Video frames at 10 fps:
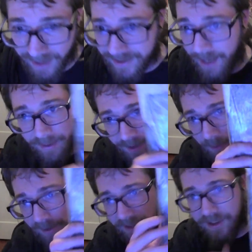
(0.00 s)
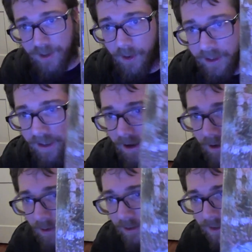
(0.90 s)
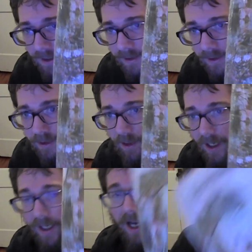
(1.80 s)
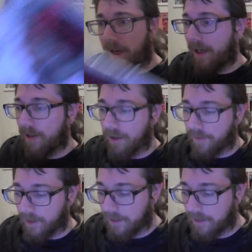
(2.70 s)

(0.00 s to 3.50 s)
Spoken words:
Sabbath, the one that started it all, this great iconic cover,